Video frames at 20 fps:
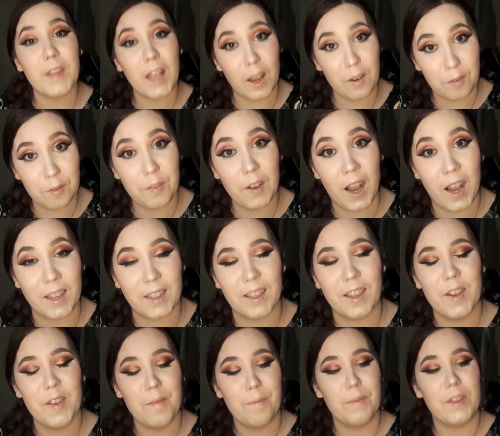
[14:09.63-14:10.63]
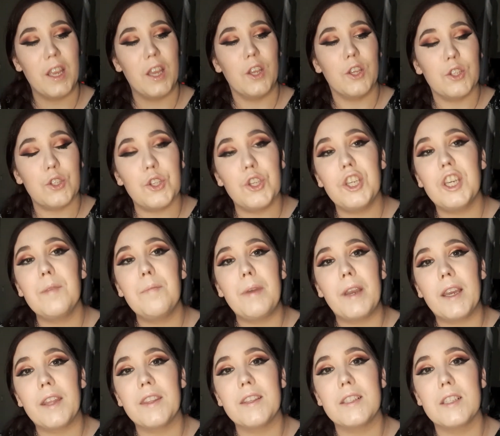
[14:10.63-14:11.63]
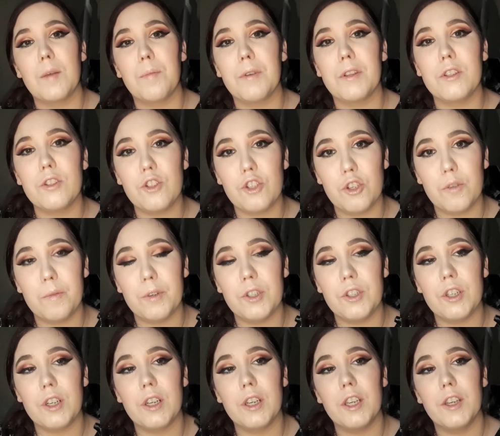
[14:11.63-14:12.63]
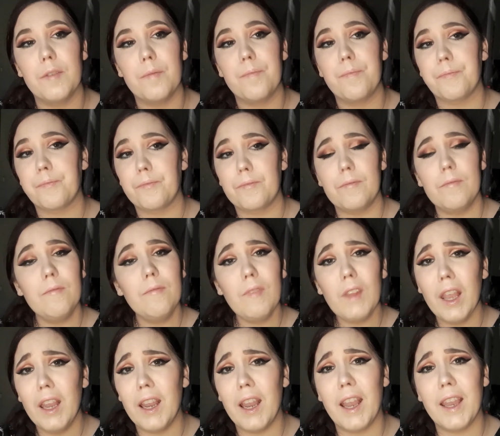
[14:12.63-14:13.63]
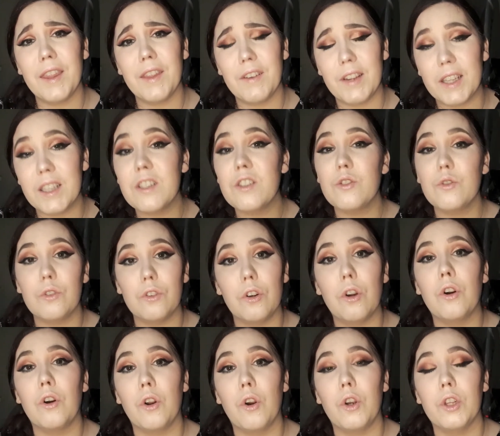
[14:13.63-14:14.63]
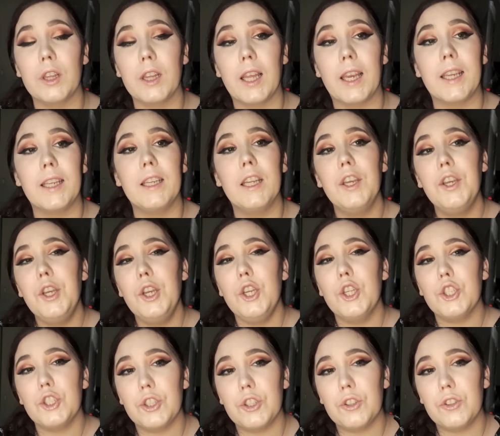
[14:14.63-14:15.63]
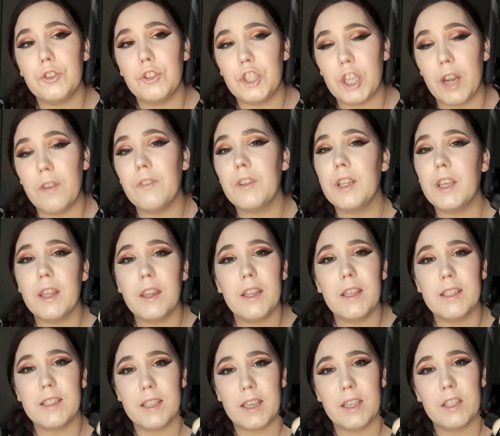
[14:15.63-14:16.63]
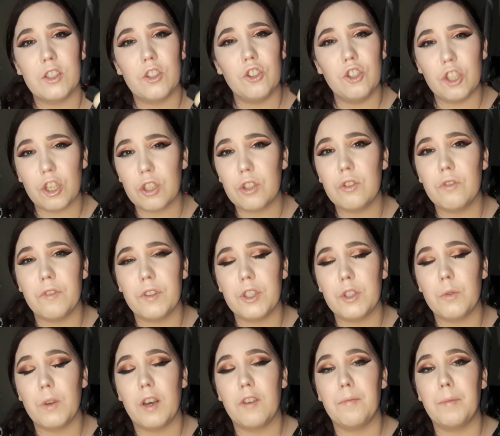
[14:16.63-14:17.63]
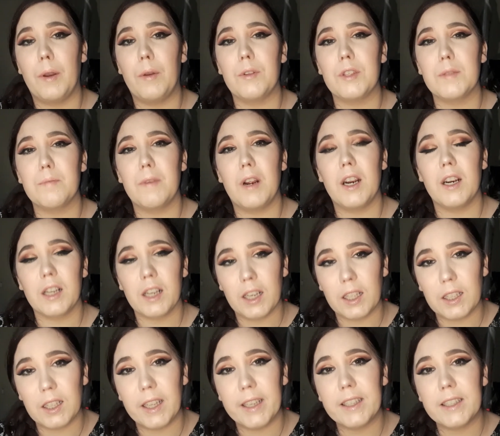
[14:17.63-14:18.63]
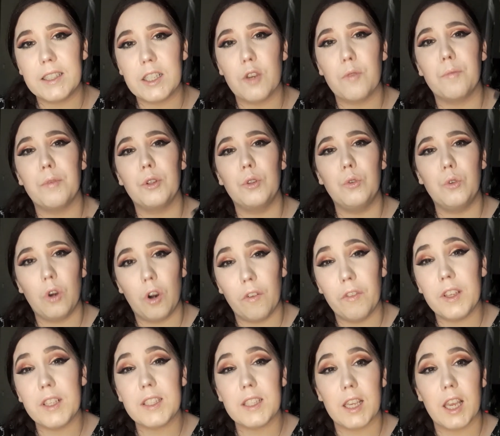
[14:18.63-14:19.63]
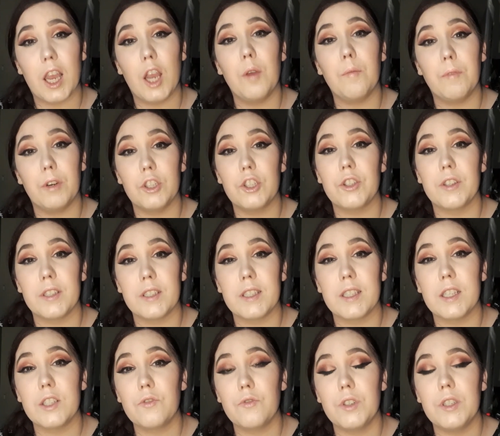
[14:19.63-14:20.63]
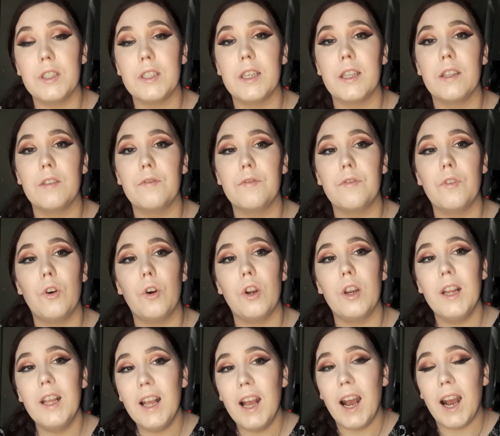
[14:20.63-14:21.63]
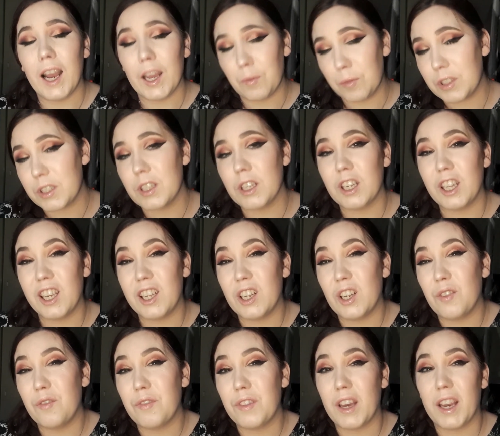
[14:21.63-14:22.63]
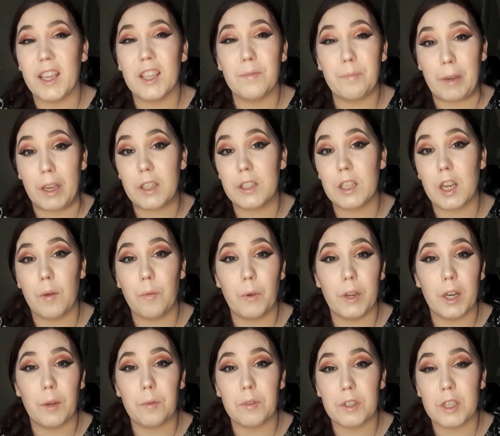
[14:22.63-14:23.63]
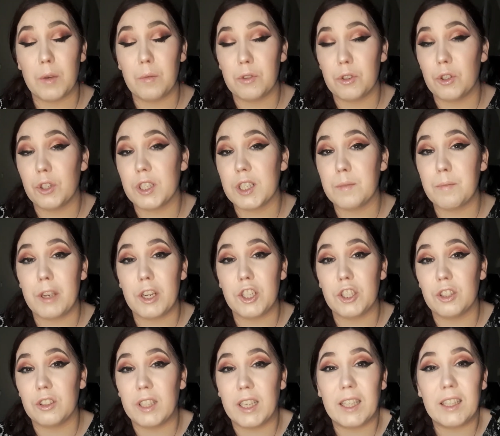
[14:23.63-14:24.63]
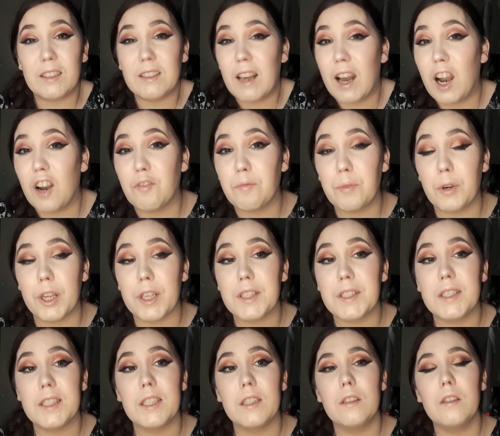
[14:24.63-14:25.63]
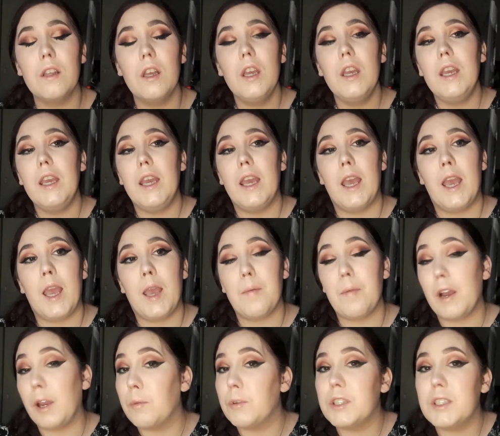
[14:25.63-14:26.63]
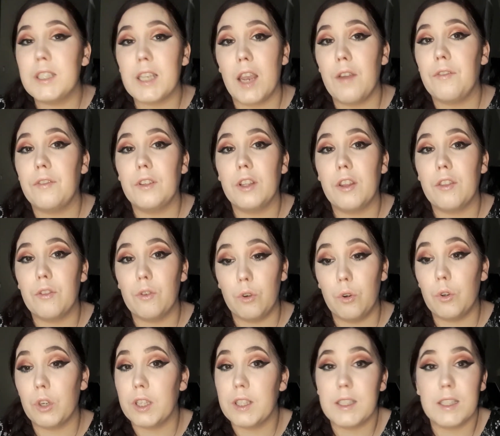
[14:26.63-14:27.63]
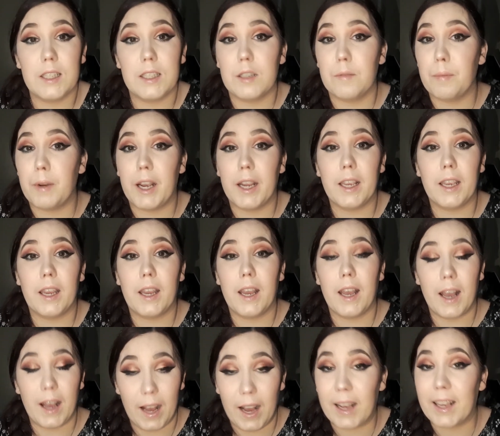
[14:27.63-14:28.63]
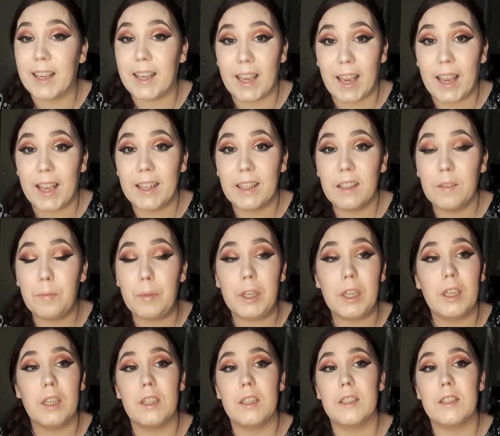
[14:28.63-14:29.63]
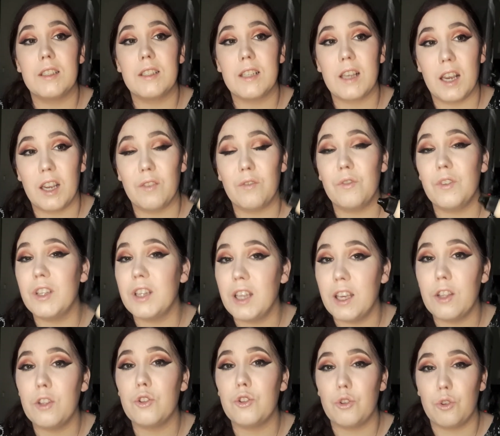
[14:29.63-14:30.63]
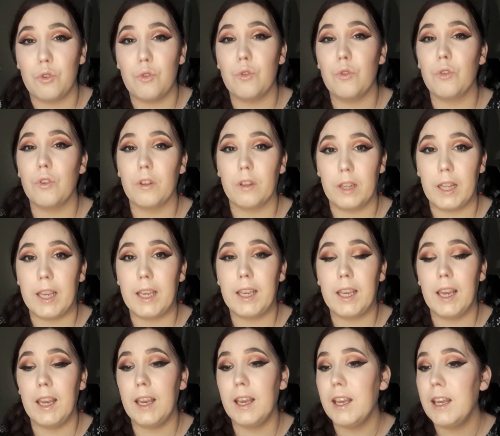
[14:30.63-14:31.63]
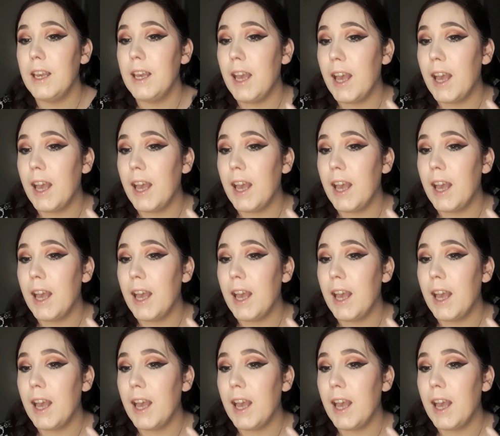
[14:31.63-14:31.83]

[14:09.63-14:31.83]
A fan. So you can pick this up in Superdrug, either in store or online. Generally, this is just over the £12 mark. I'll link down below, obviously, how much this is retailing for. I was lucky enough that I picked it up when it was on a special, like, half-price deal. I would definitely, though, consider buying it again because I really do like it.